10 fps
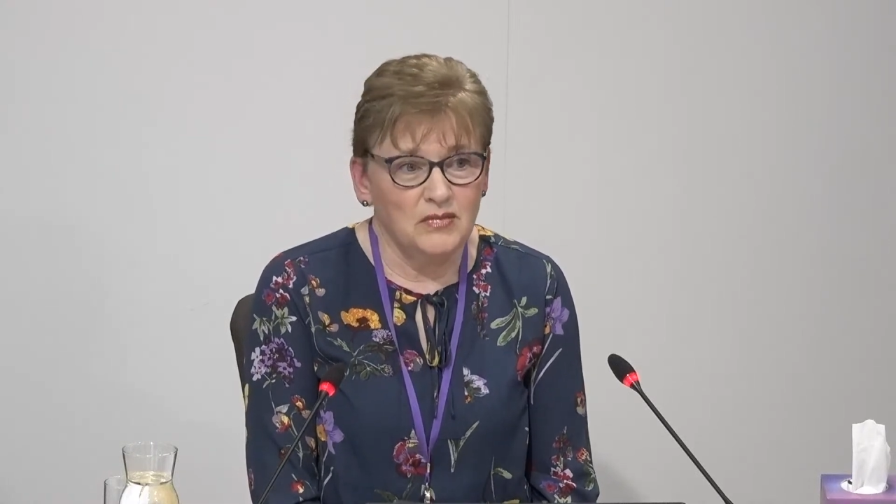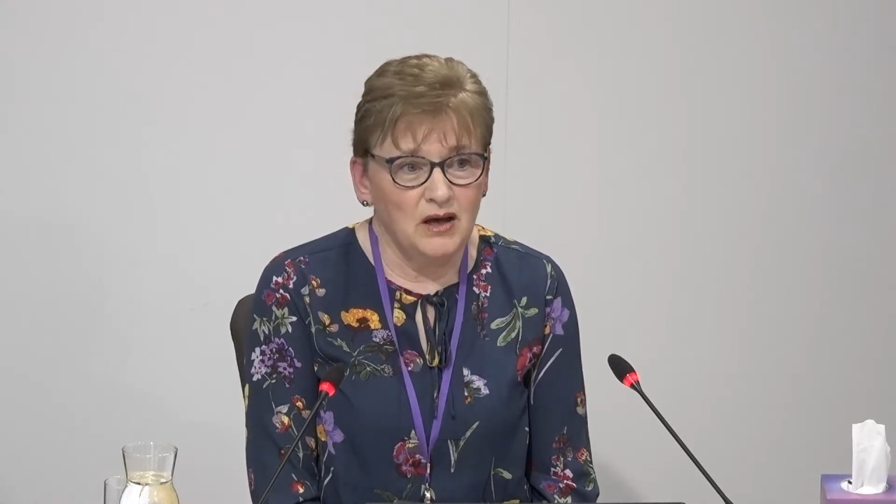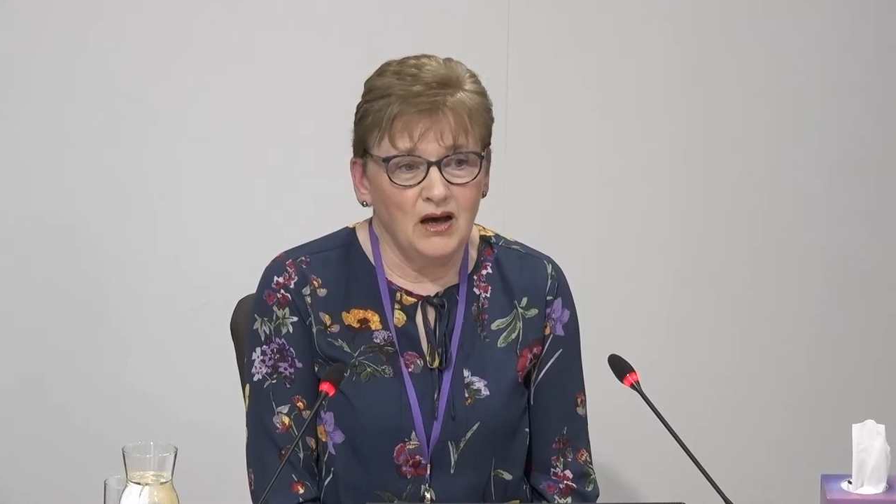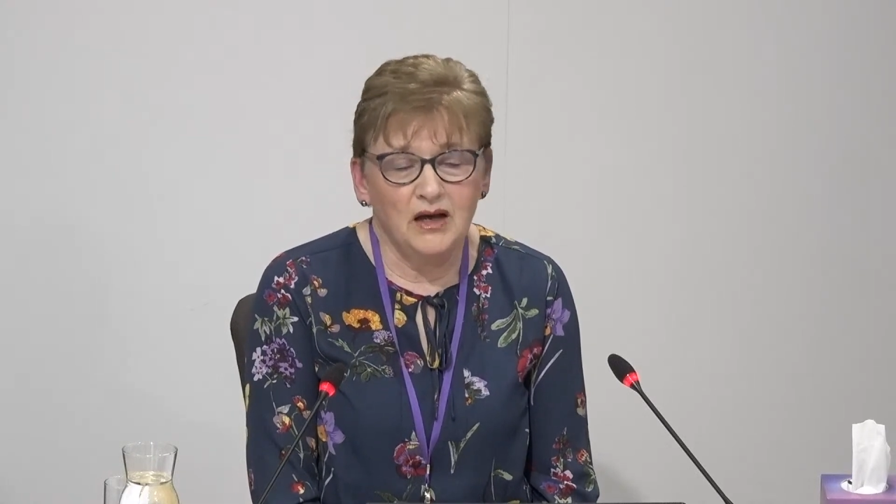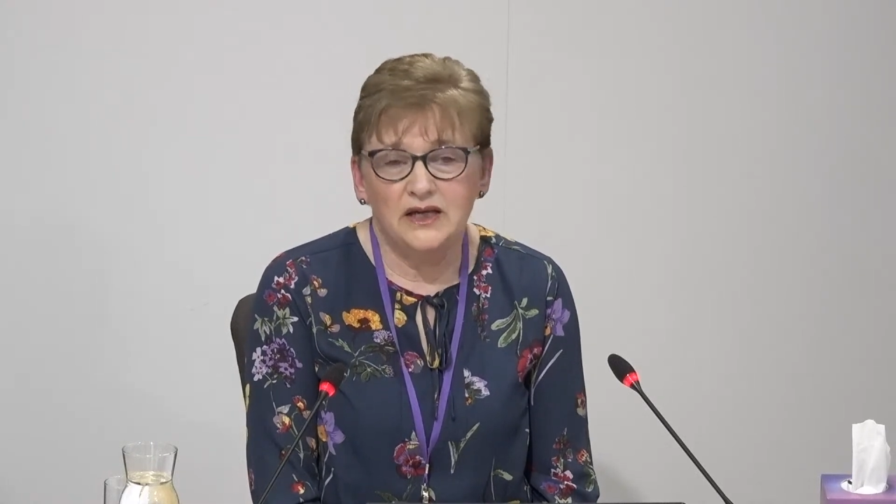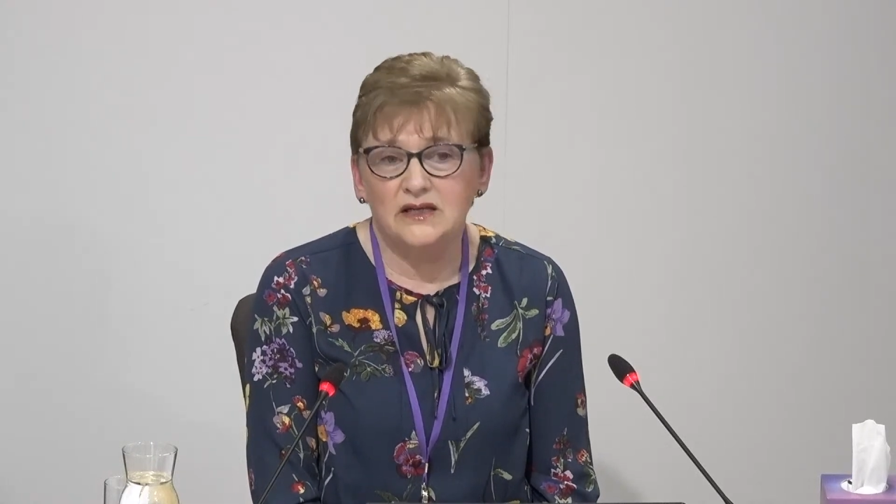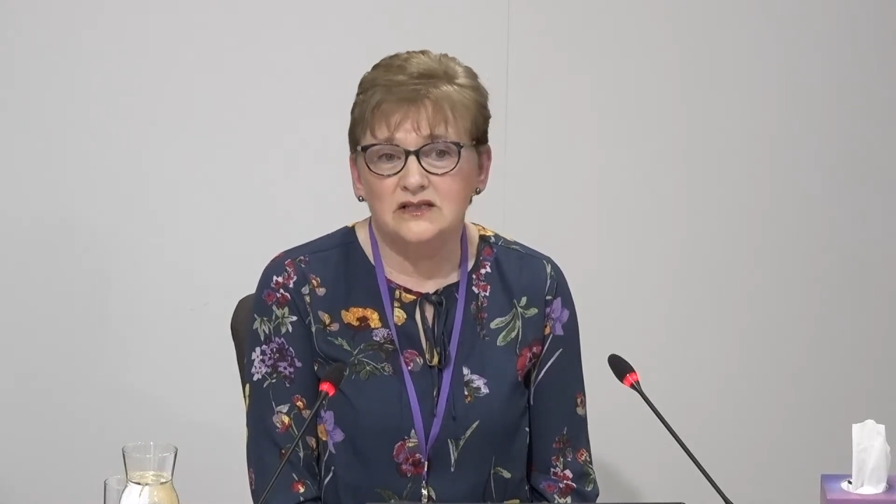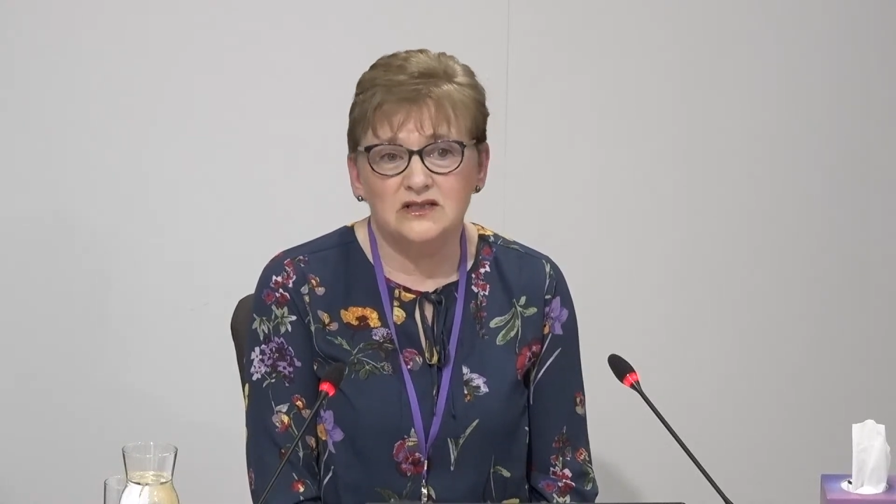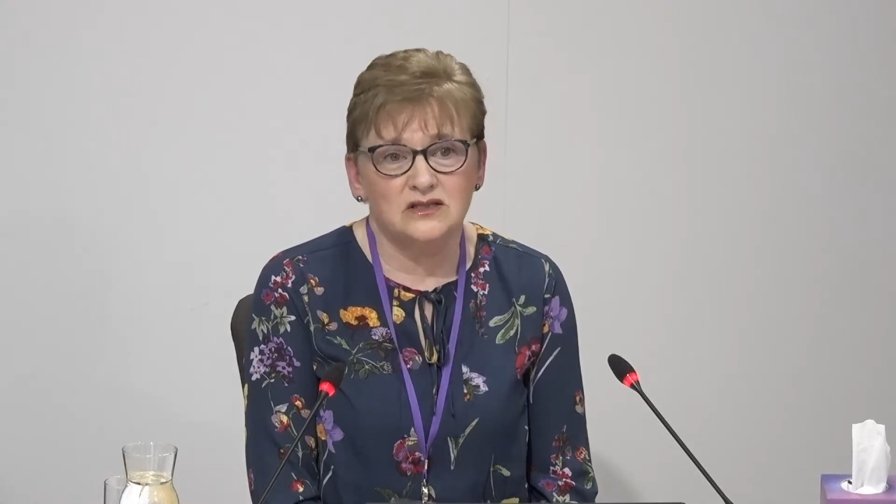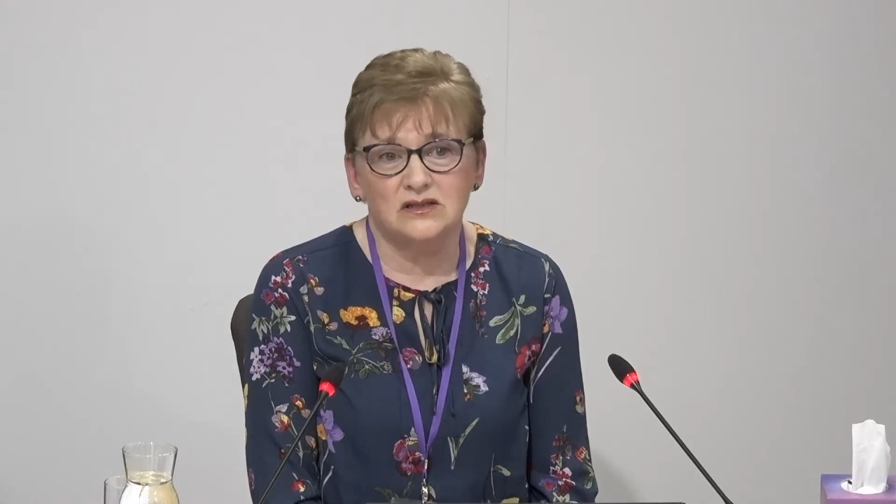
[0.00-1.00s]
hiatus
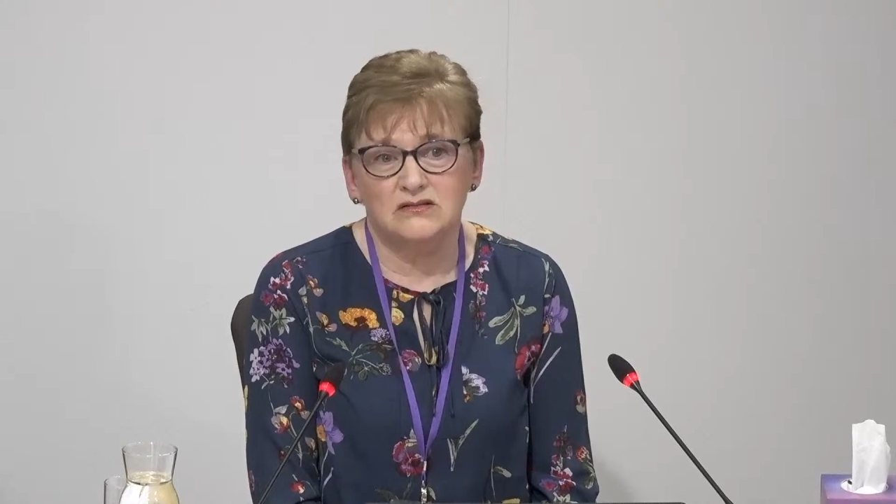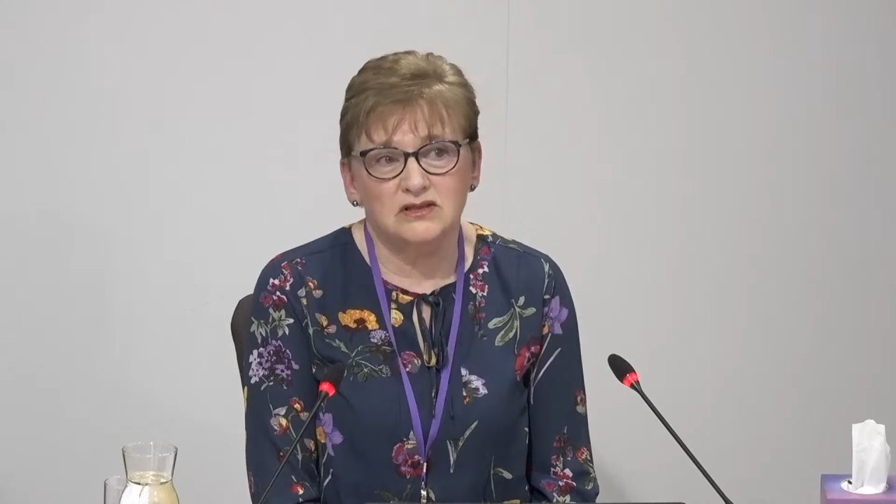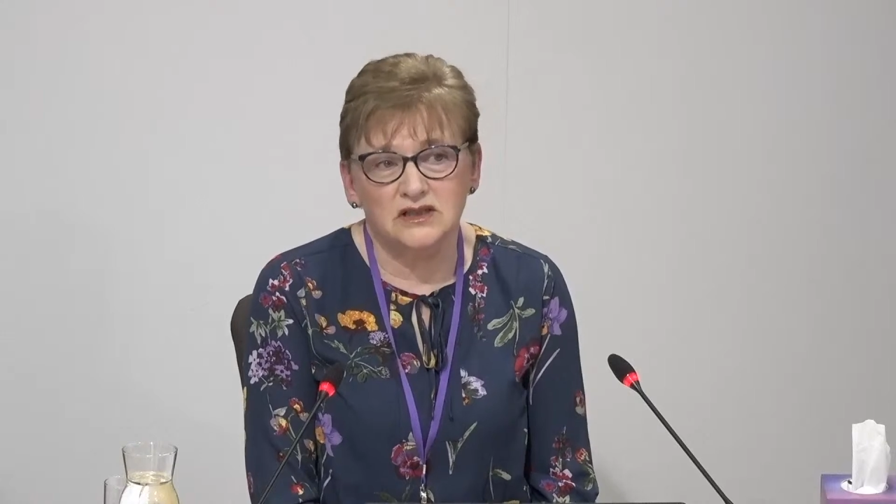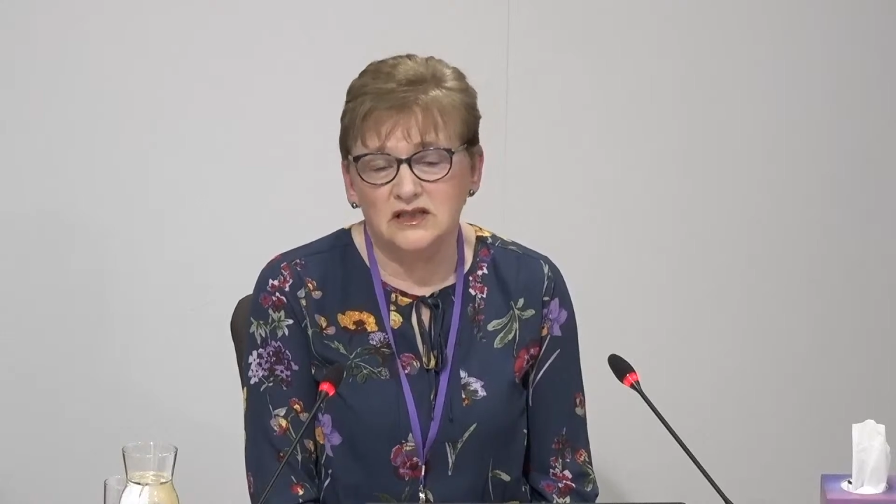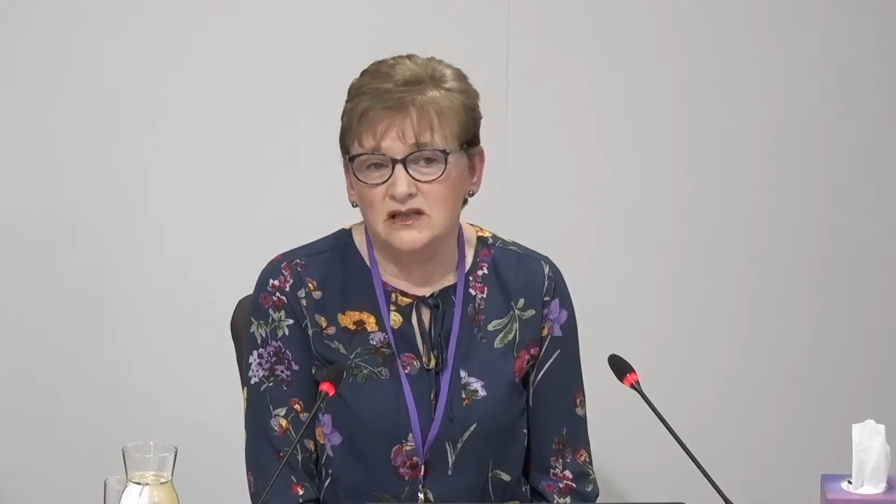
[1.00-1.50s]
delayed